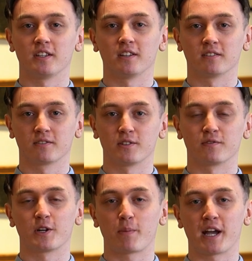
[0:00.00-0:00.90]
He is
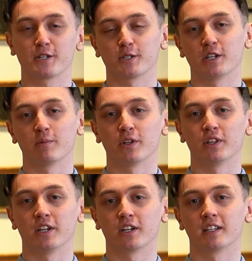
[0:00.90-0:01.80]
very passionate
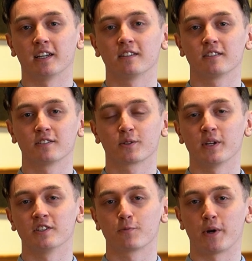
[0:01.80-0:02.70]
about the Air Cadets. It's
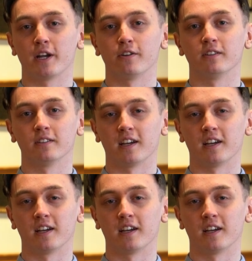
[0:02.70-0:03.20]
quite inspiring.